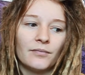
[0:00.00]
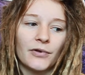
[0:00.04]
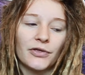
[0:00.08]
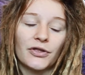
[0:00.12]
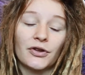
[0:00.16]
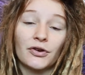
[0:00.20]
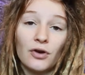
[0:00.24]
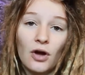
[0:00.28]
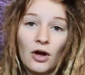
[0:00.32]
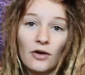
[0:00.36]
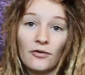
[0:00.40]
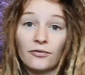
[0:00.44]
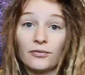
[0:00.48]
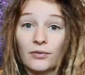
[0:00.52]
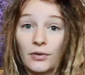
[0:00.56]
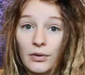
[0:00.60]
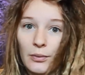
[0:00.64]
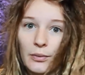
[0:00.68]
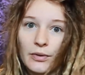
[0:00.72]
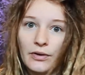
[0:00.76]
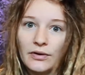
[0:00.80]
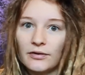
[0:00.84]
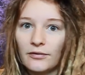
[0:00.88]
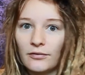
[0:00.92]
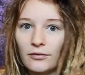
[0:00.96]
they're not
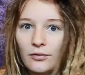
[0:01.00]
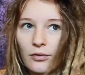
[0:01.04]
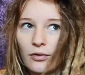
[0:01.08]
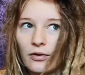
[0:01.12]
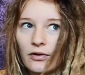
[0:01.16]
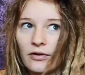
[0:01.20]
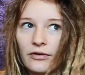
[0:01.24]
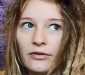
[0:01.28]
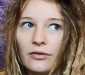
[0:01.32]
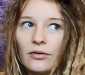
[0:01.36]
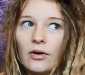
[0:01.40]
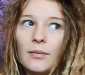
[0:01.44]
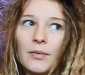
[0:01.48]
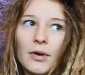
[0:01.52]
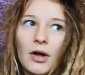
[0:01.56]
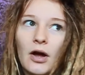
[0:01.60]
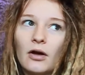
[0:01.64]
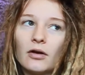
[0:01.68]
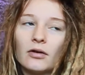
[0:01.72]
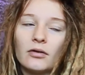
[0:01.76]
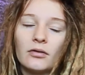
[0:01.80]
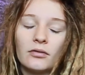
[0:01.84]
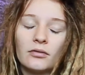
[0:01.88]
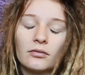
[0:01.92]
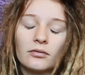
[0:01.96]
frequent, of course, so I'm
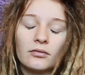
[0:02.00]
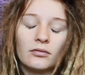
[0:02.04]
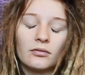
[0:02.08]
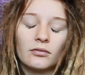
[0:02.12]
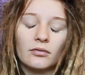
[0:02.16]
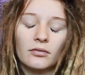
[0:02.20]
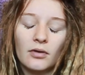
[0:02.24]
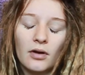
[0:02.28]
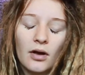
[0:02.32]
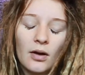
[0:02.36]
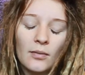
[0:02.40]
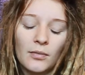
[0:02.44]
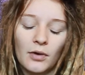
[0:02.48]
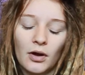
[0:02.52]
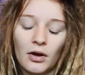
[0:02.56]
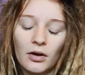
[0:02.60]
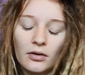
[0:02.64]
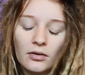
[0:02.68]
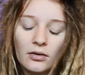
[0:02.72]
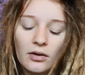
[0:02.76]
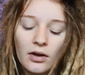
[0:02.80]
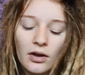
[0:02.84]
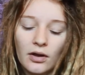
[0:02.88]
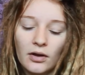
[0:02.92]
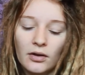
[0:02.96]

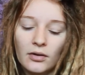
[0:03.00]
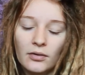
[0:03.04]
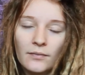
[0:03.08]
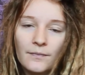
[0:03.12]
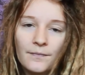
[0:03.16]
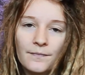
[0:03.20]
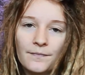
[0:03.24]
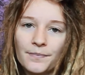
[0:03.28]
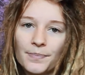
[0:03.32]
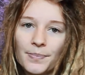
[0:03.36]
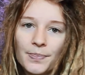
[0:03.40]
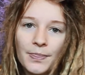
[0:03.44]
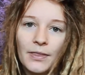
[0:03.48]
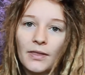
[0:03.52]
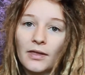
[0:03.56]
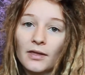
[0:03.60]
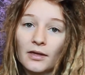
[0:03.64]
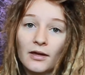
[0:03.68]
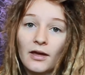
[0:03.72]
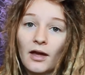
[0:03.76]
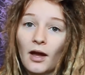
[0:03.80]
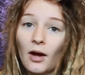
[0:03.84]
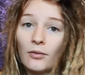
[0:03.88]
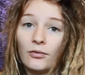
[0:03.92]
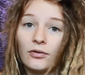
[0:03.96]
not like
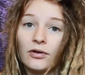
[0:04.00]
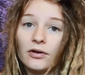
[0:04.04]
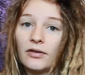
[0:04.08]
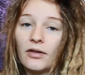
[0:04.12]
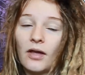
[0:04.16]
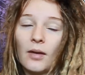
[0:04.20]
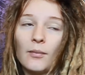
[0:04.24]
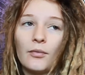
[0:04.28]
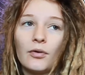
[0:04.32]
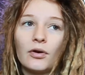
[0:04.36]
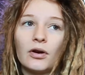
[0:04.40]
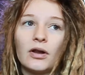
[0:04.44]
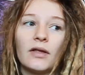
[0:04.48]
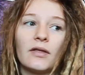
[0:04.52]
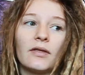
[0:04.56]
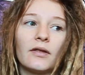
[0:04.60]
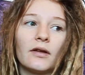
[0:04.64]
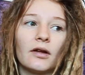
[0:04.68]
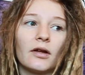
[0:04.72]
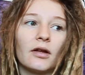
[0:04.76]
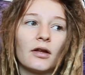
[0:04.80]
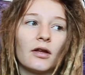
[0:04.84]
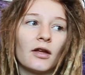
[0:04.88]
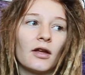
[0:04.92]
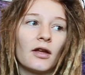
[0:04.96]
counting them or
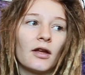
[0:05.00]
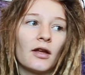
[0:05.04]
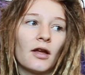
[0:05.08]
anything.